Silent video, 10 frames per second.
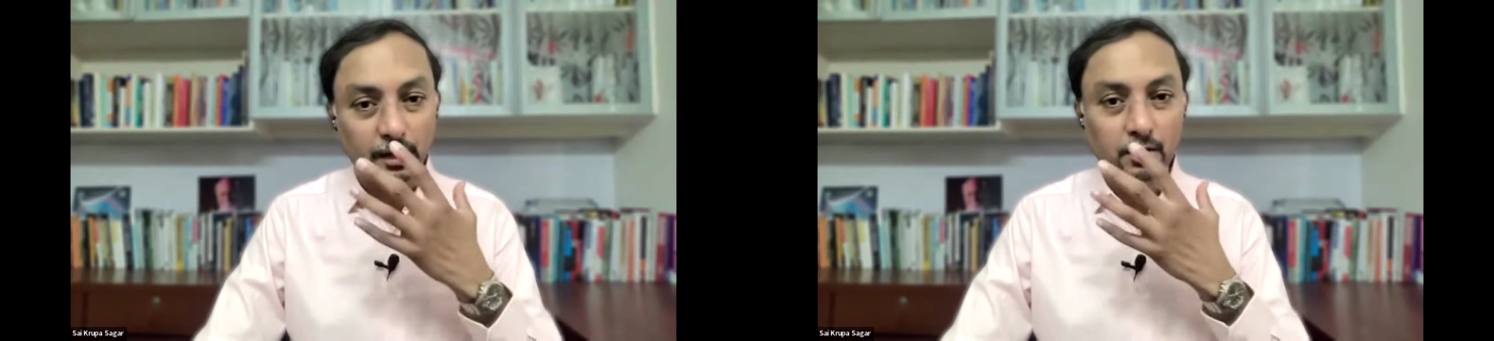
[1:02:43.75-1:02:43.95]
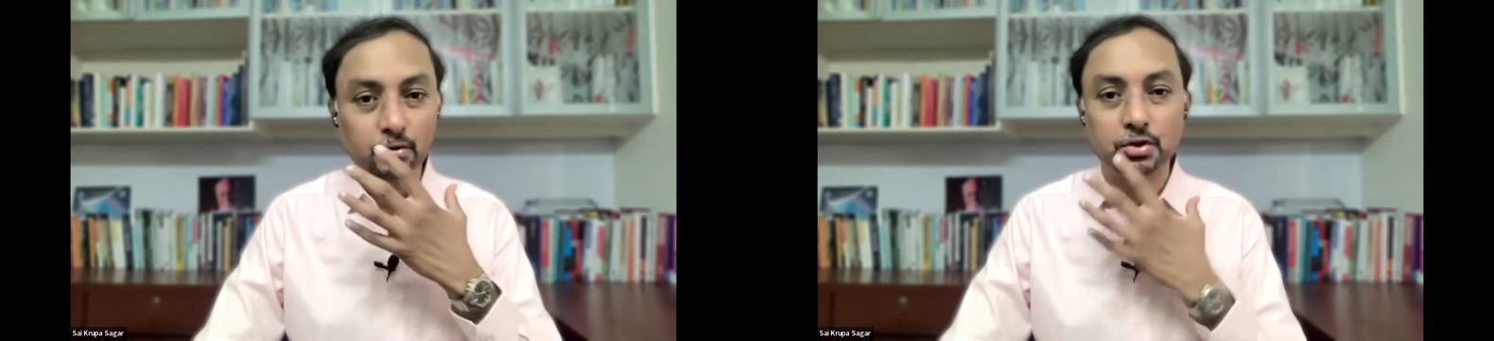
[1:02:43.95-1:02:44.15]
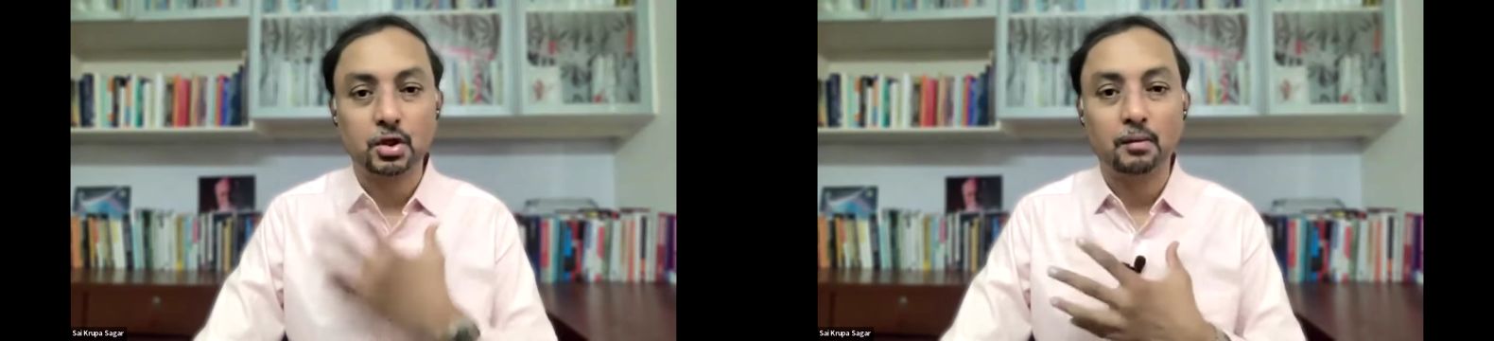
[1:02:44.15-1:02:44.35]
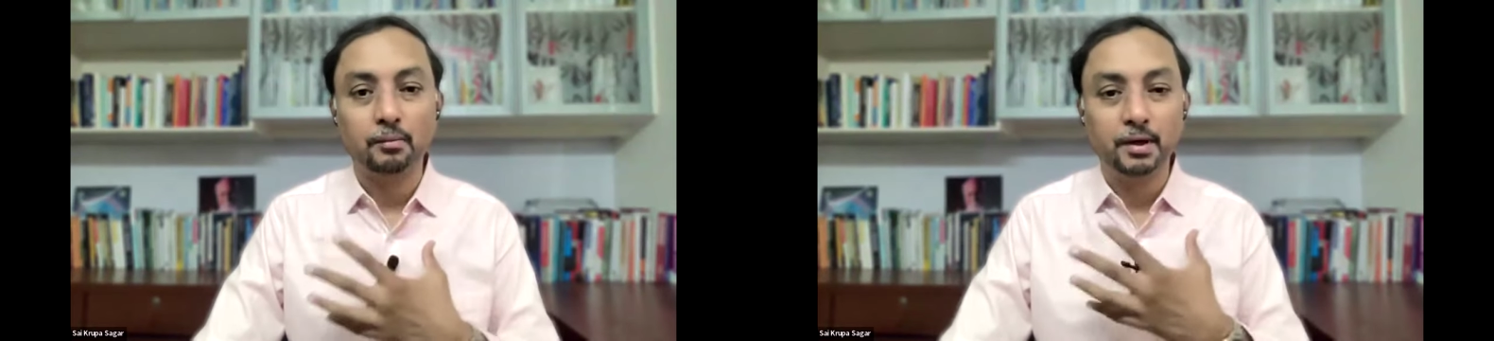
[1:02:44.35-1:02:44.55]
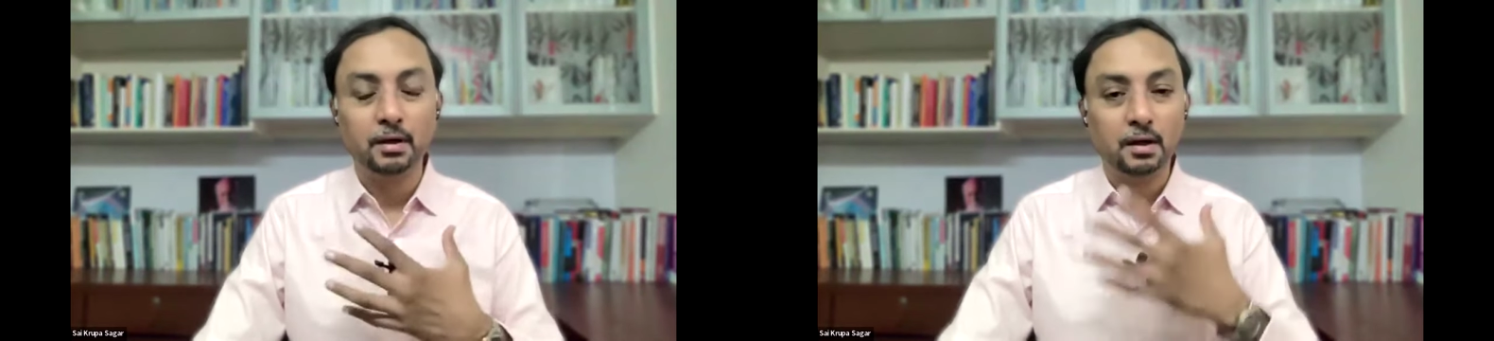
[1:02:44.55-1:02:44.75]
try to
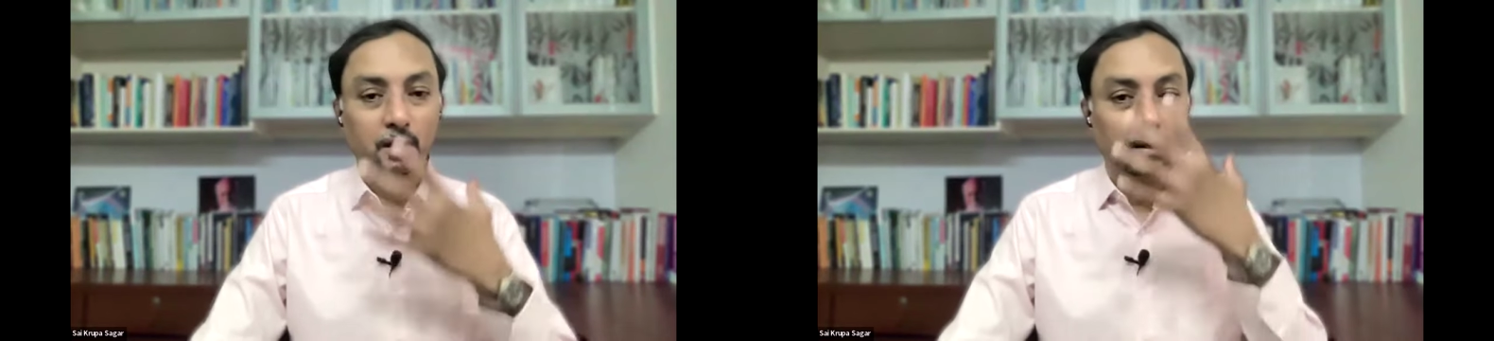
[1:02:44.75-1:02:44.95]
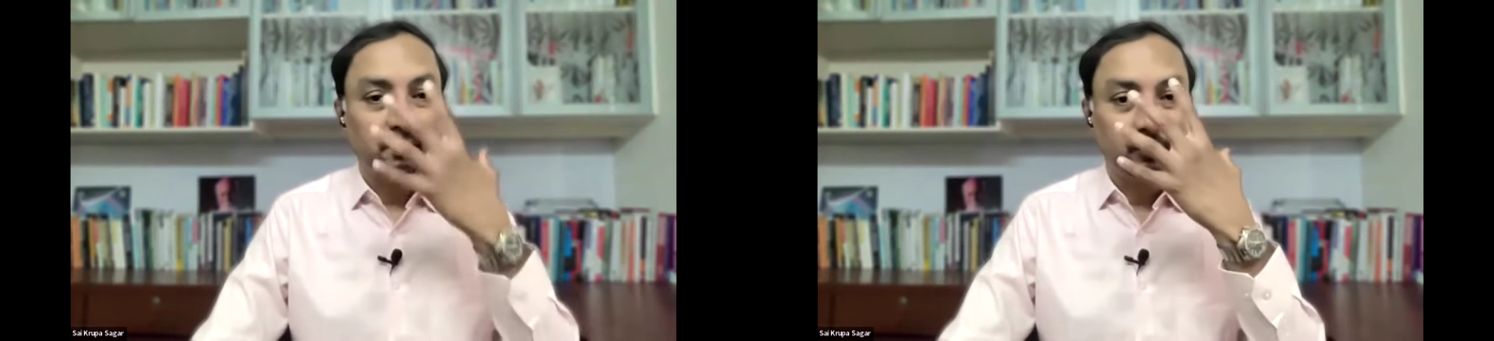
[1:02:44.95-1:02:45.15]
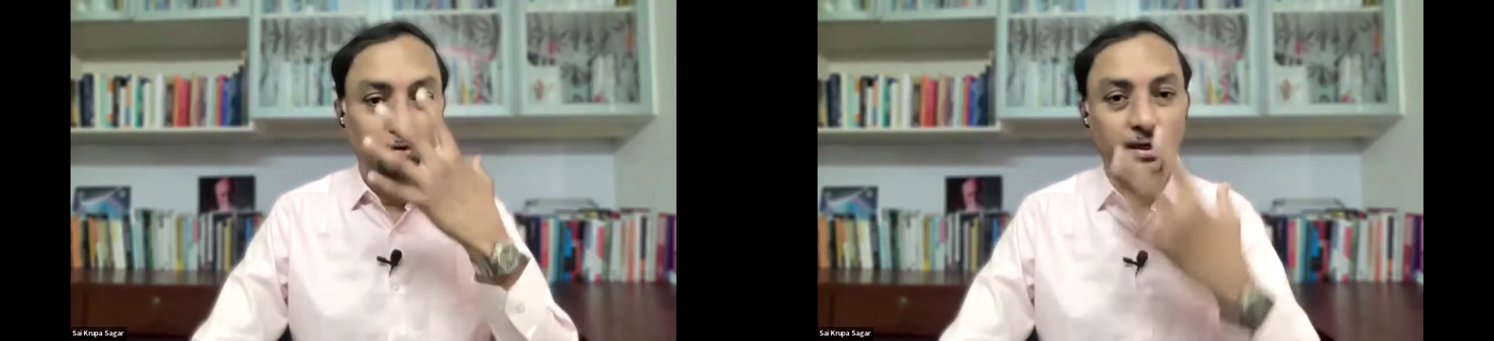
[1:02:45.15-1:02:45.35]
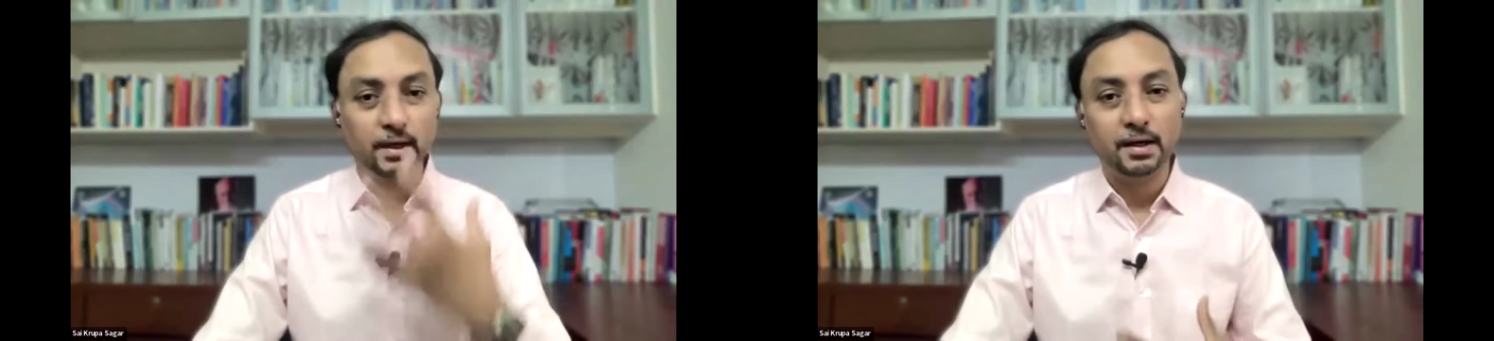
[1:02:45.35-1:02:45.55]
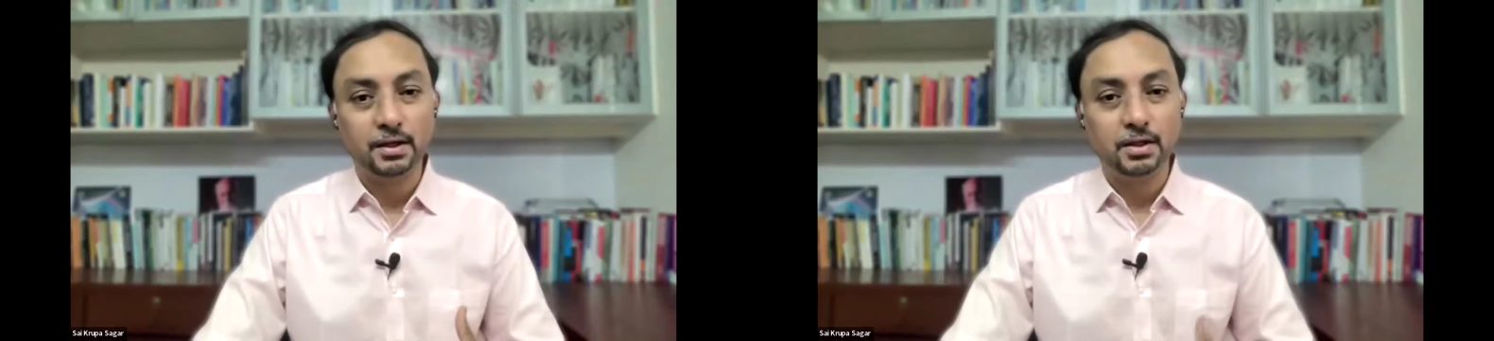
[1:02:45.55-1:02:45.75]
stop it and move
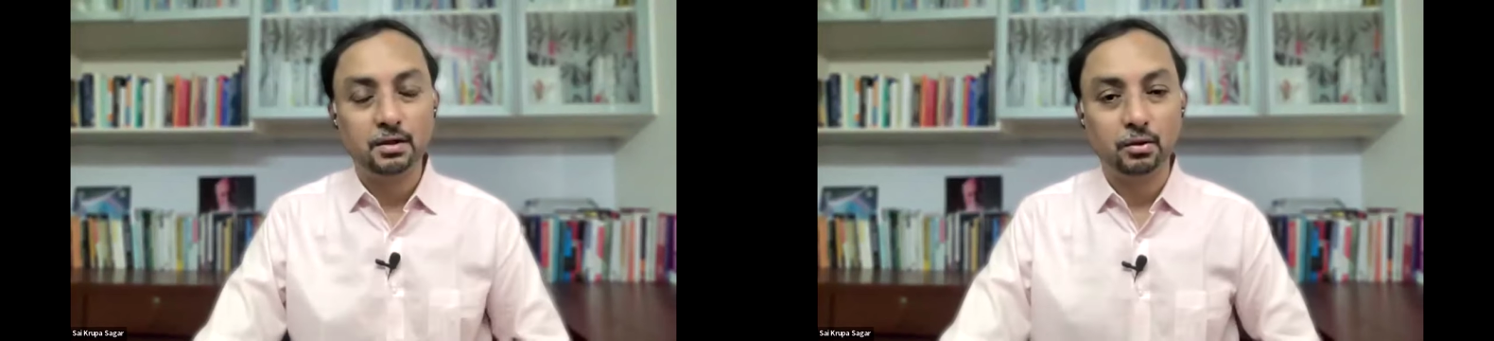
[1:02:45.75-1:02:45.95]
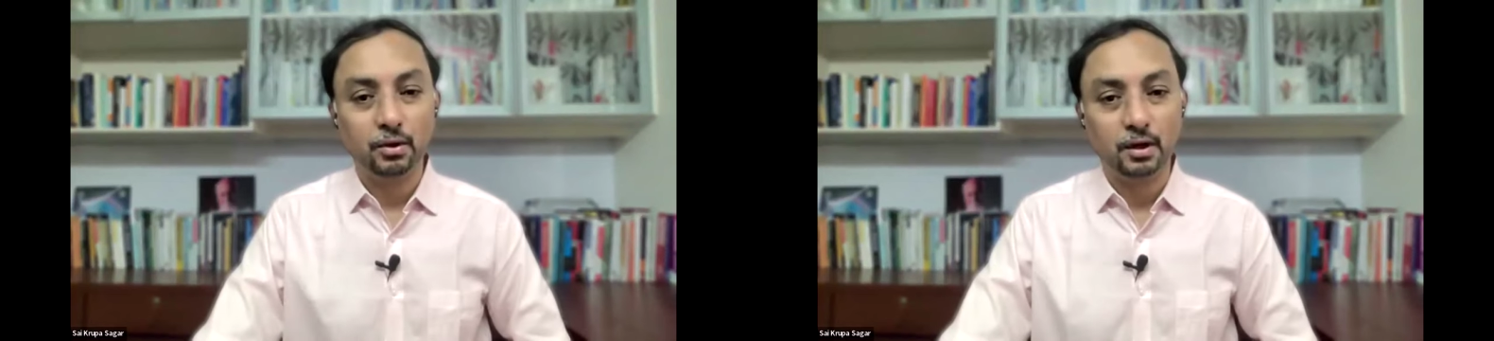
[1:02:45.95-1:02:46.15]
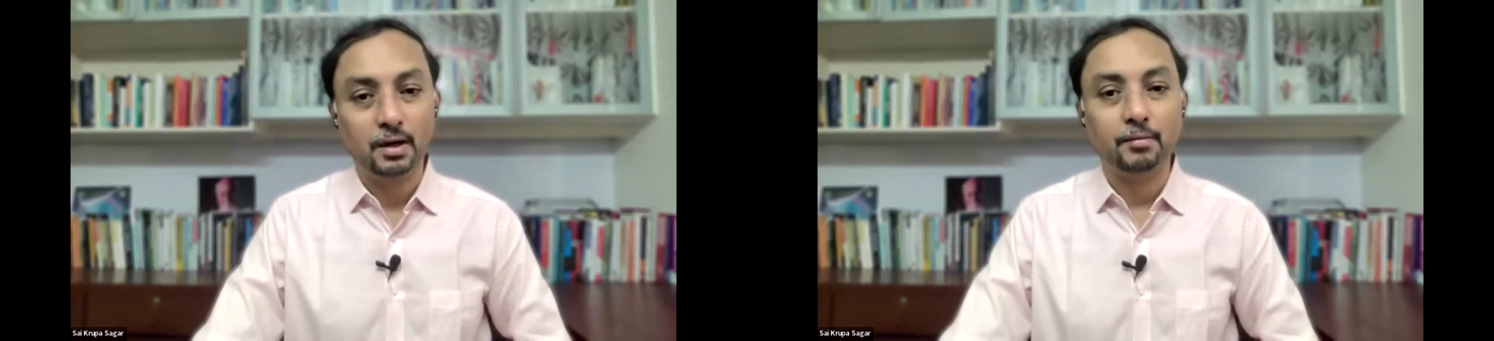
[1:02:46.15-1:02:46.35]
your attention to your